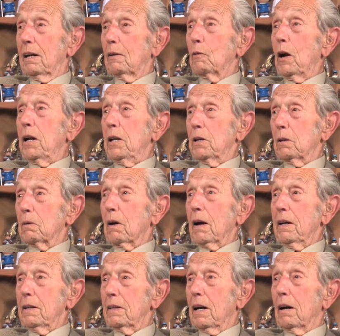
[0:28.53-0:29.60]
radio
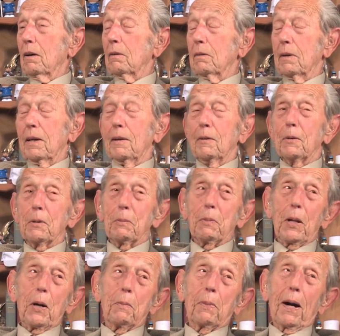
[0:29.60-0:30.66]
right now.
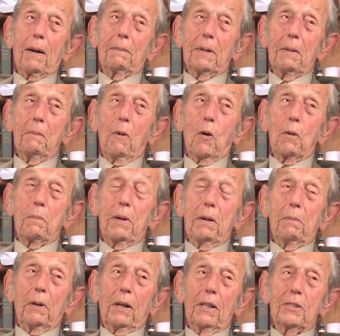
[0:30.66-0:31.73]
There are probably more
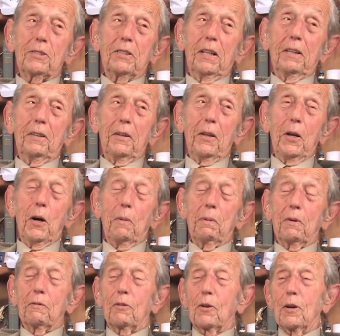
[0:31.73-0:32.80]
people listening to the
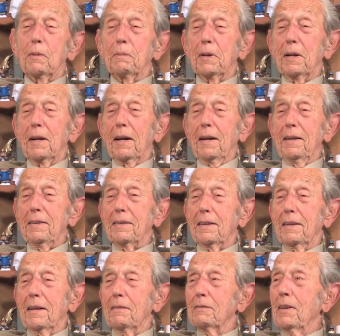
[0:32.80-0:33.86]
Open Forum tonight
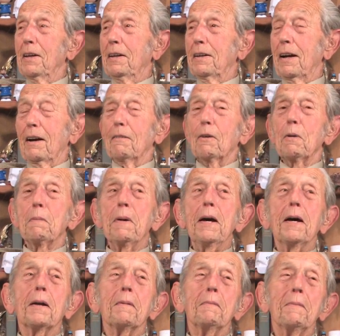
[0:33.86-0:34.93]
than there ever
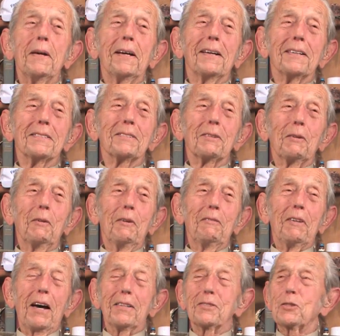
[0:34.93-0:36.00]
been, because
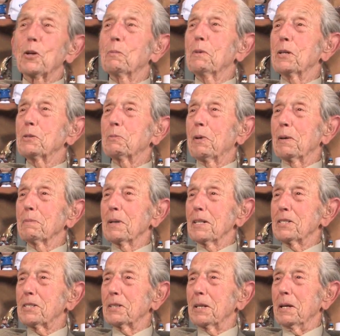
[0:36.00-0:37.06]
we've had so much
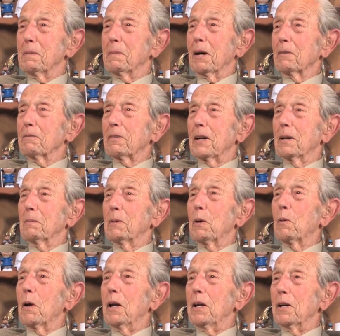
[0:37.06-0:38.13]
publicity about family
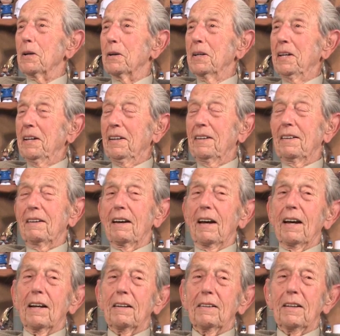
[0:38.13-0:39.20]
radio,
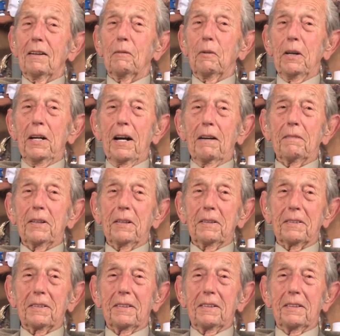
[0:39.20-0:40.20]
and we haven't.